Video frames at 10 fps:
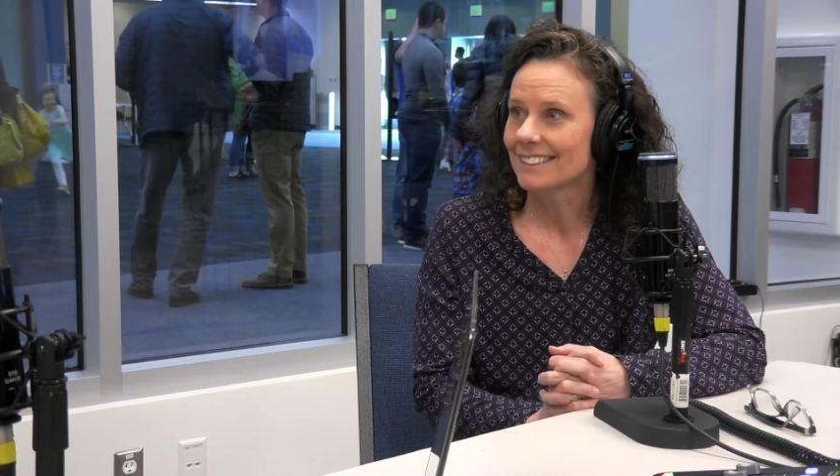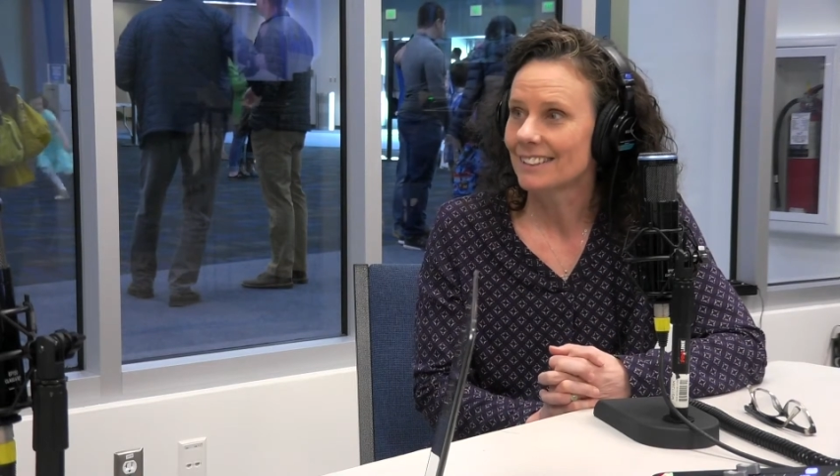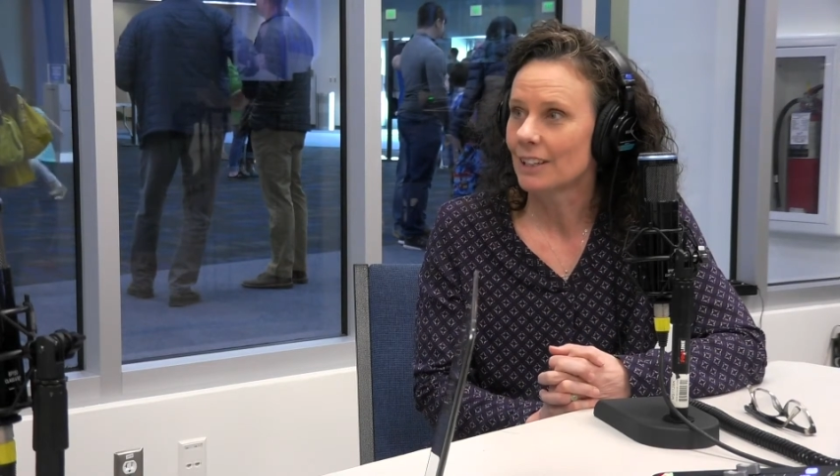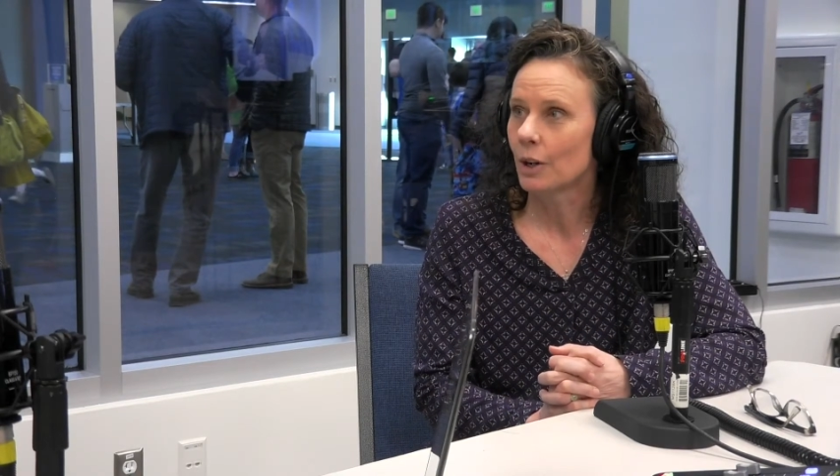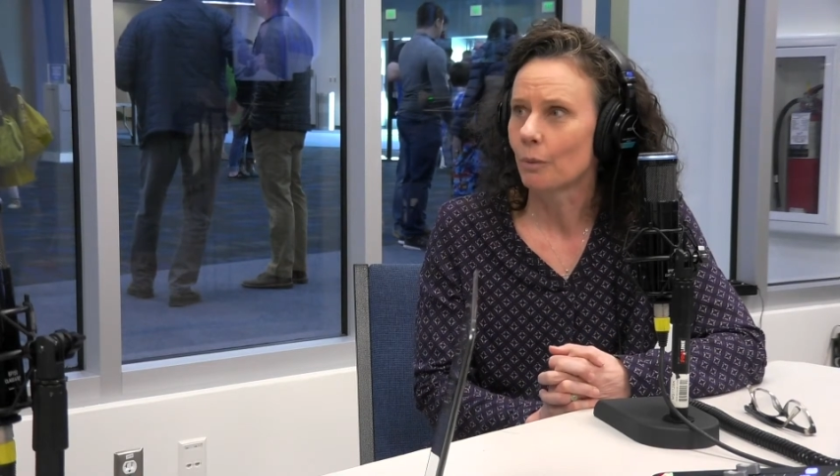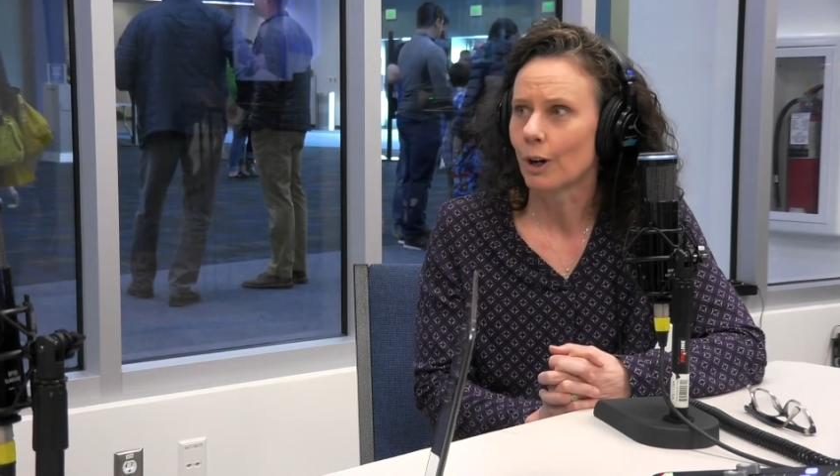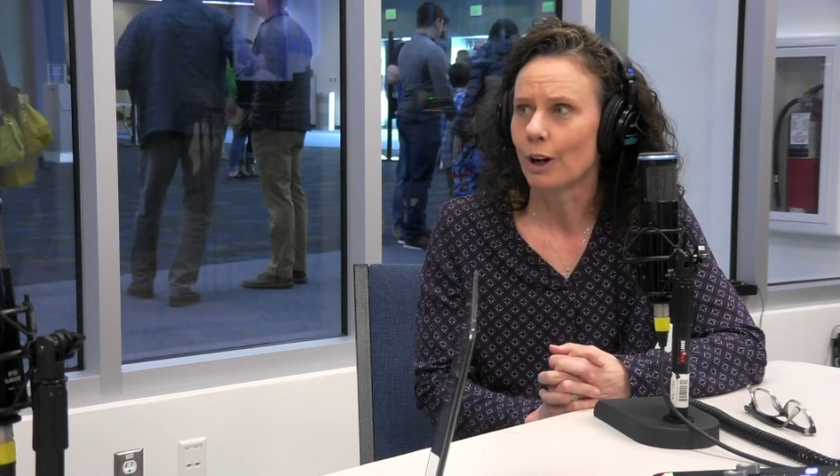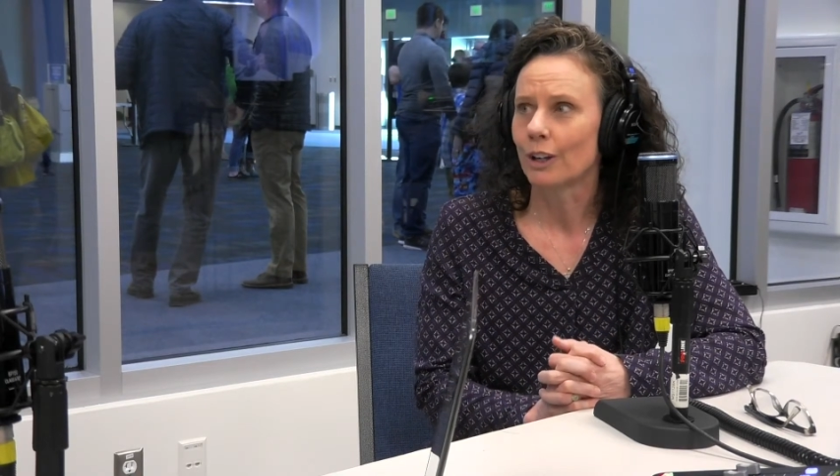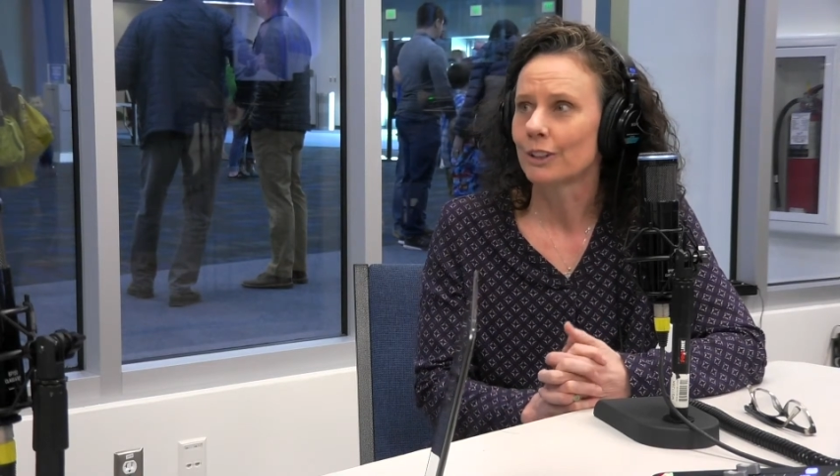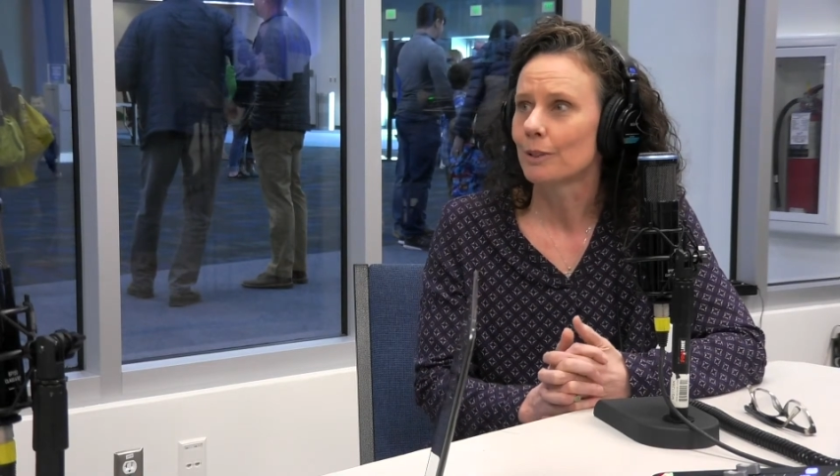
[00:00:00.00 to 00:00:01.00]
You know, we're
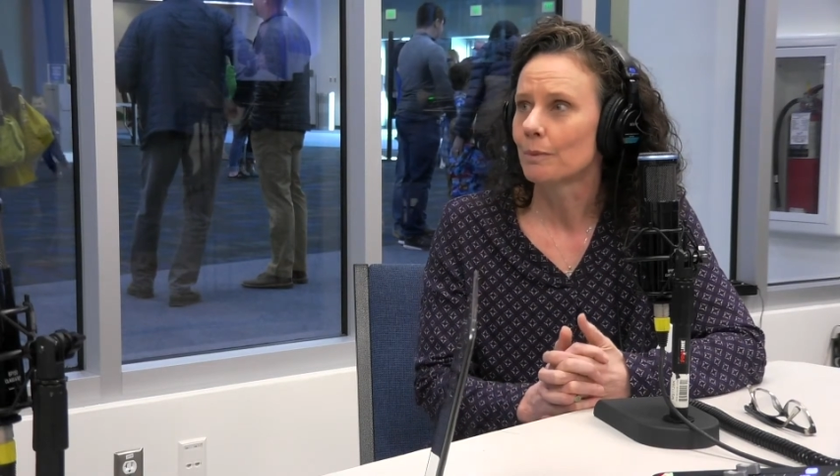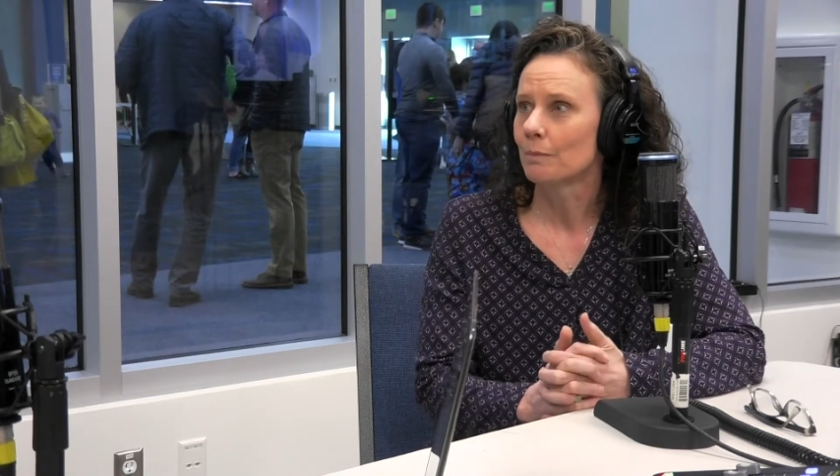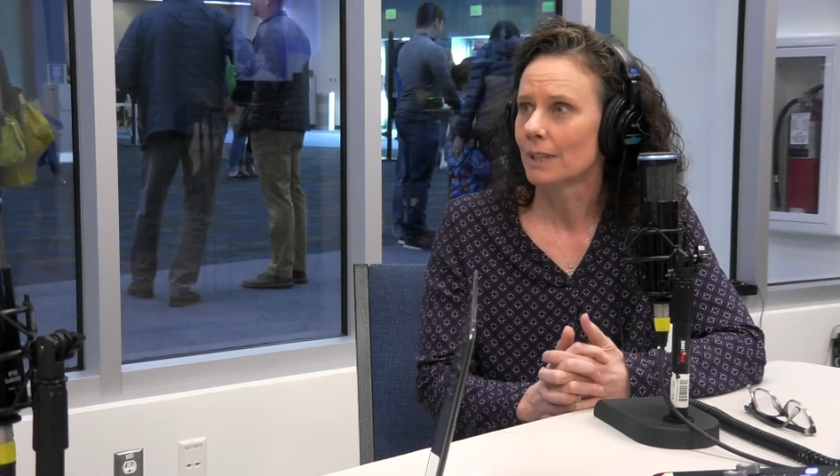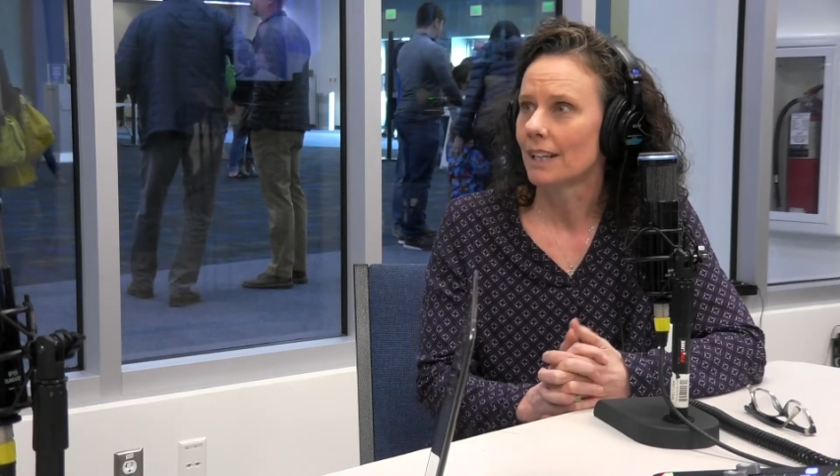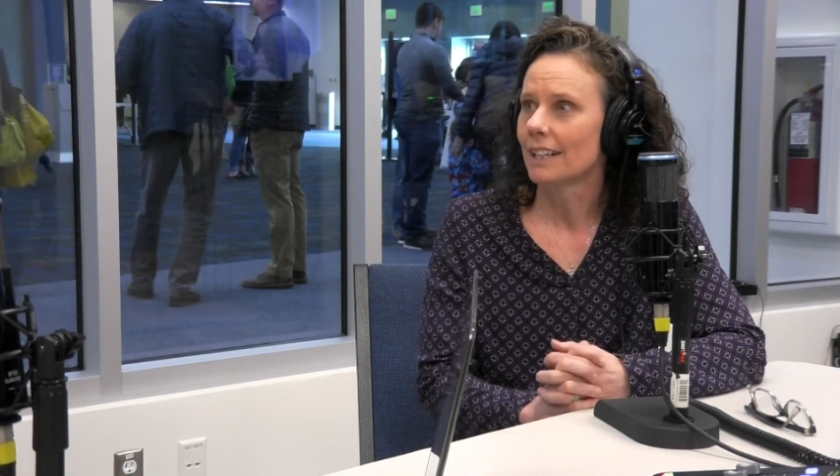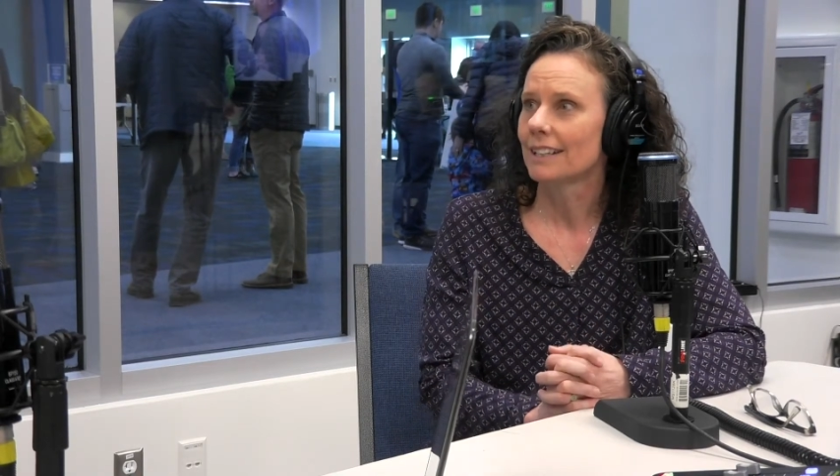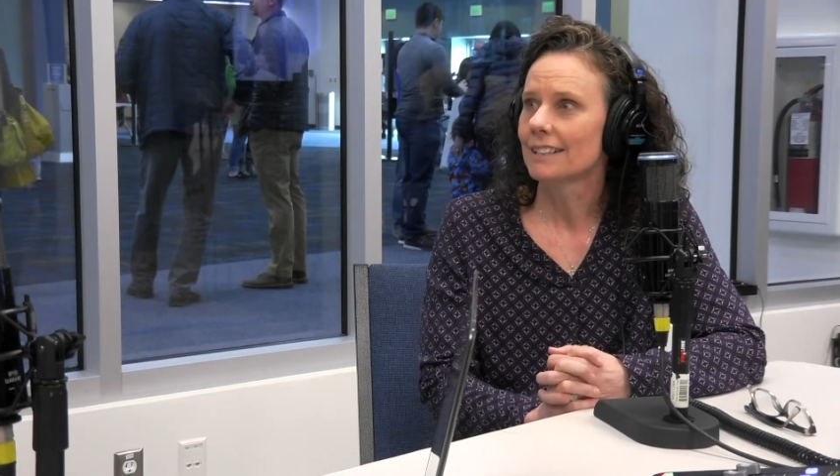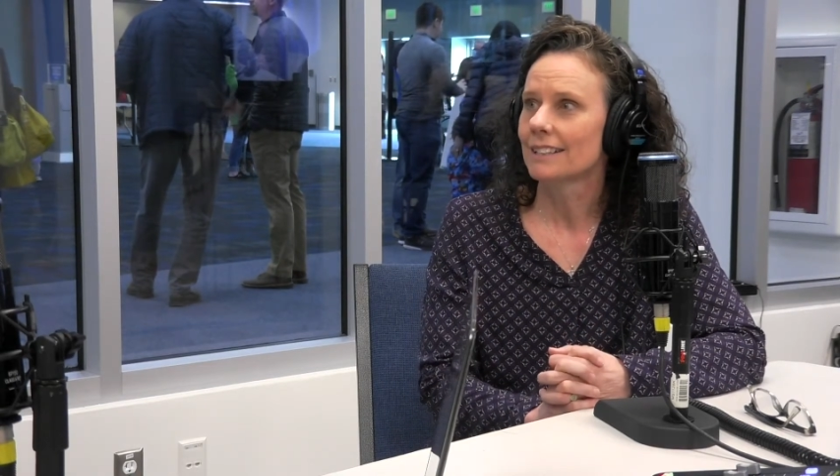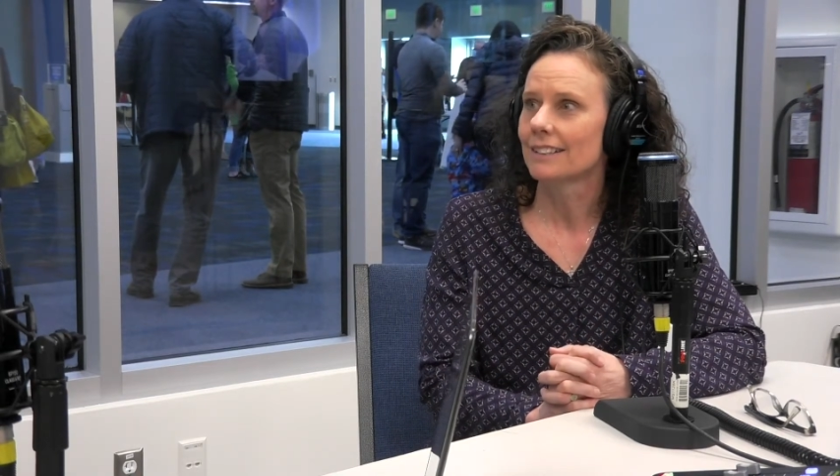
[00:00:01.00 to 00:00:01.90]
all human beings.